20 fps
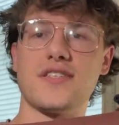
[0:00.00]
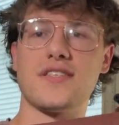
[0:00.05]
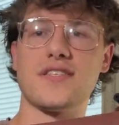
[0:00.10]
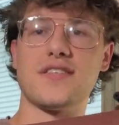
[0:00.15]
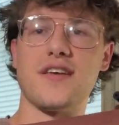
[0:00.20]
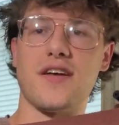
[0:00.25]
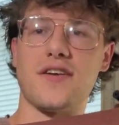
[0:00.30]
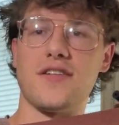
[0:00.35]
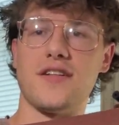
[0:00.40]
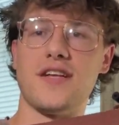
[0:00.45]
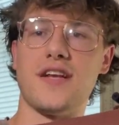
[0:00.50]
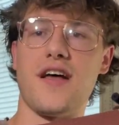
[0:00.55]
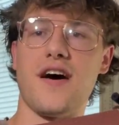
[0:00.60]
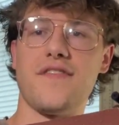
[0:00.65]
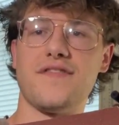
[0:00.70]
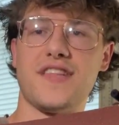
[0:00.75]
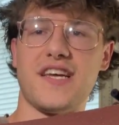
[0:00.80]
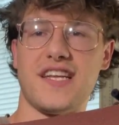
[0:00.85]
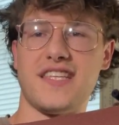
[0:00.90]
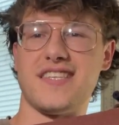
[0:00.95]
subtle
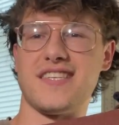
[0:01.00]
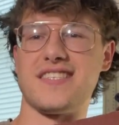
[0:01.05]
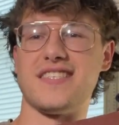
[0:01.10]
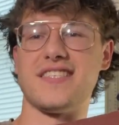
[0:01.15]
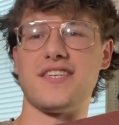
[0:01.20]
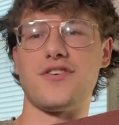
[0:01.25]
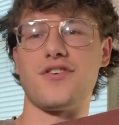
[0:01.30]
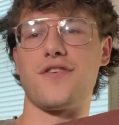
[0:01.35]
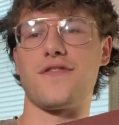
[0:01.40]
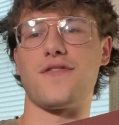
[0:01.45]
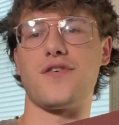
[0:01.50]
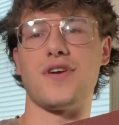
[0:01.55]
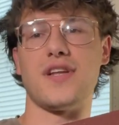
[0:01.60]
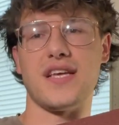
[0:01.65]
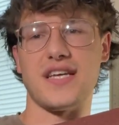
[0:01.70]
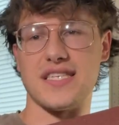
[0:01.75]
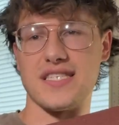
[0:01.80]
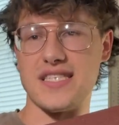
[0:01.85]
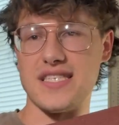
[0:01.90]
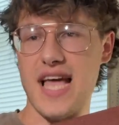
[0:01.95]
enough that it doesn't tell your foot
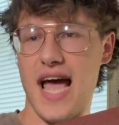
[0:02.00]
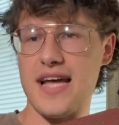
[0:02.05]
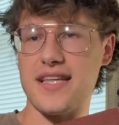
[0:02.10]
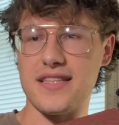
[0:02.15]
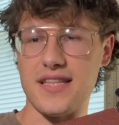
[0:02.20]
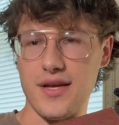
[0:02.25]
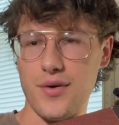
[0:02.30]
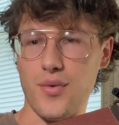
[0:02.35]
exactly